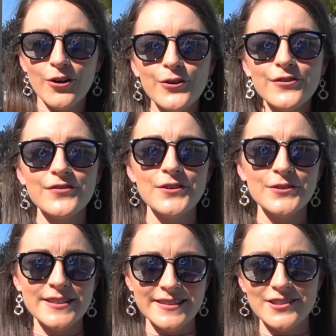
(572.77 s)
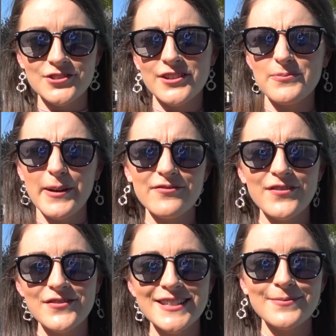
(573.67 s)
Whole Foods, etc., about
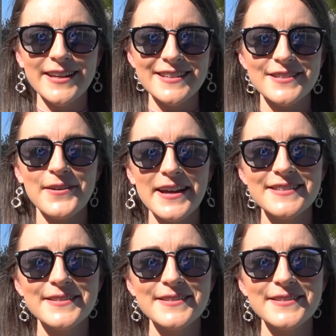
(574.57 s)
15 minutes away.